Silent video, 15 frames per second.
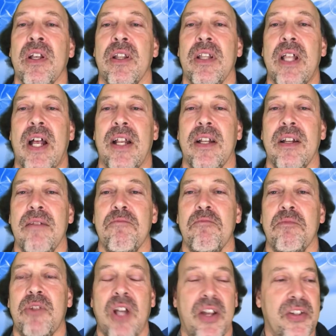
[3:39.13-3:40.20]
that
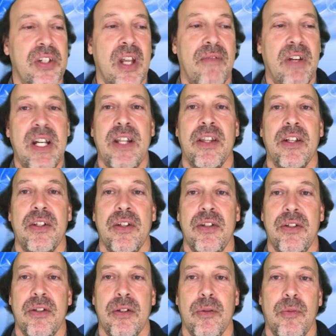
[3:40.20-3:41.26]
doesn't have anything to
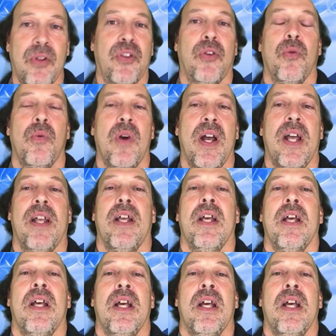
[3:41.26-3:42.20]
do with the way